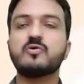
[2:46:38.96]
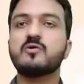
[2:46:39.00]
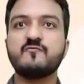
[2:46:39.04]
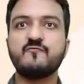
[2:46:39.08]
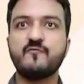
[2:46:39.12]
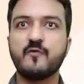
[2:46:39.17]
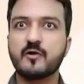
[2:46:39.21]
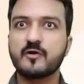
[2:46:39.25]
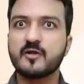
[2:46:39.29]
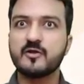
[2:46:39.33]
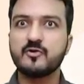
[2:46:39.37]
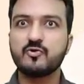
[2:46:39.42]

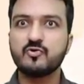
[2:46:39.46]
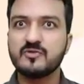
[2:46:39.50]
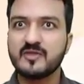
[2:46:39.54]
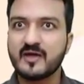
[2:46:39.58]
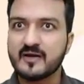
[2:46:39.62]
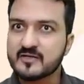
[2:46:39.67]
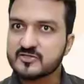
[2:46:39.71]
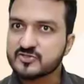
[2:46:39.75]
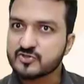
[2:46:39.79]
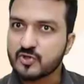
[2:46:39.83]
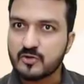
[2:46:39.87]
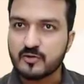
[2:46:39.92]
42 that
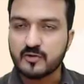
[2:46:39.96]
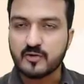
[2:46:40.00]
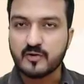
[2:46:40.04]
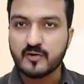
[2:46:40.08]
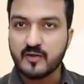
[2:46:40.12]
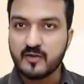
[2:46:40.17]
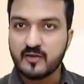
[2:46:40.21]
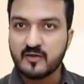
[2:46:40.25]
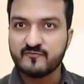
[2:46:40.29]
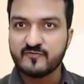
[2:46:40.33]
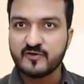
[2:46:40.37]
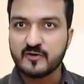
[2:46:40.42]
is already
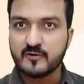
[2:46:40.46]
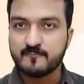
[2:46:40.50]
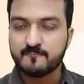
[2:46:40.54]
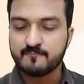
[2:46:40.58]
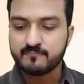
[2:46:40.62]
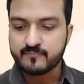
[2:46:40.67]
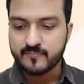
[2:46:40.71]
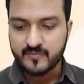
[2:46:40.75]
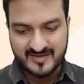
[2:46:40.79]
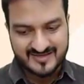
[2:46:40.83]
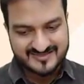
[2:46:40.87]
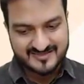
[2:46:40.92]
given.
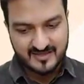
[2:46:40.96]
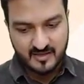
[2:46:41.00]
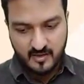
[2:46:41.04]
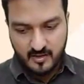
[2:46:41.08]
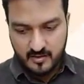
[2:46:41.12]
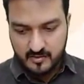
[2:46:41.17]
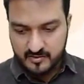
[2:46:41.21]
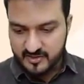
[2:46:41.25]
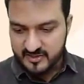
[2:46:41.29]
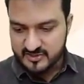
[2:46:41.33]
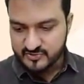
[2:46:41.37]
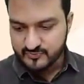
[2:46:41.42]
Yes,
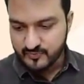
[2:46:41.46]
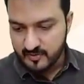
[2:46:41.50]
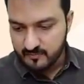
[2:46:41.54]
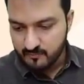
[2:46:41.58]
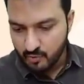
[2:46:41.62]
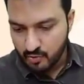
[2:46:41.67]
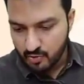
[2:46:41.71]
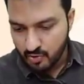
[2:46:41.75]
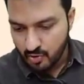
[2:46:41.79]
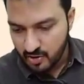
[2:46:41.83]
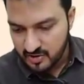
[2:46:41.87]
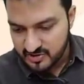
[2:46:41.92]
there is one
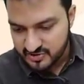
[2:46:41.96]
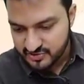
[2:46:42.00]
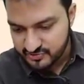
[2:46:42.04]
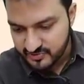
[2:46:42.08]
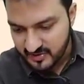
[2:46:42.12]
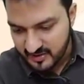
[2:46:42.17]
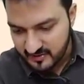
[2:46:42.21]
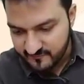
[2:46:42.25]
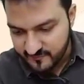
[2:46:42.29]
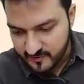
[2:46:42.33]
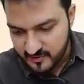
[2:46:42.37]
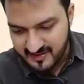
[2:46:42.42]
more cost
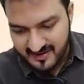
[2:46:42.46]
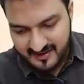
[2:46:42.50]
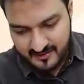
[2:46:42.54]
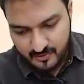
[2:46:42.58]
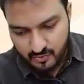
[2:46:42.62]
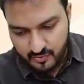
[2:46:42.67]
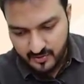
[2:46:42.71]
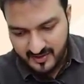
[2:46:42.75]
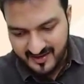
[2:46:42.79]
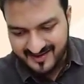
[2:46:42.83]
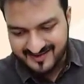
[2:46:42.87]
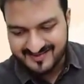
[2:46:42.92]
driver that you
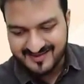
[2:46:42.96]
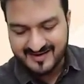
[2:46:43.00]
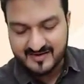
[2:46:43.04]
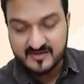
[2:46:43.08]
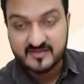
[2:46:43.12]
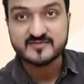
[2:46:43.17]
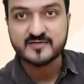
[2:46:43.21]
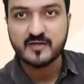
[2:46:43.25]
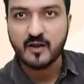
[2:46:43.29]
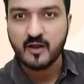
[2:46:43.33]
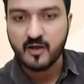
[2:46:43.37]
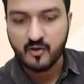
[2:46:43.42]
need, that is
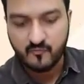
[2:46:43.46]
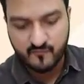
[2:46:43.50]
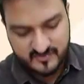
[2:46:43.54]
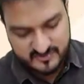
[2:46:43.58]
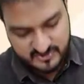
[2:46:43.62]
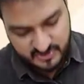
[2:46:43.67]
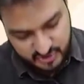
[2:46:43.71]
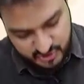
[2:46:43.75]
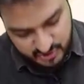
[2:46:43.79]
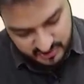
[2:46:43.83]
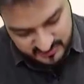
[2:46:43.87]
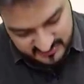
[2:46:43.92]

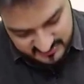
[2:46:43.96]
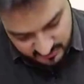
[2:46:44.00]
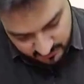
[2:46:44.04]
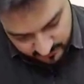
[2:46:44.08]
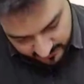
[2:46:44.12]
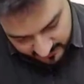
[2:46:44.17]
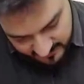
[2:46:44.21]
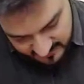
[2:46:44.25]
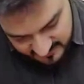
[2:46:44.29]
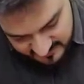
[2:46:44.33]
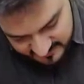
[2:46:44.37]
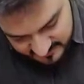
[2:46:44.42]
requisitions raised.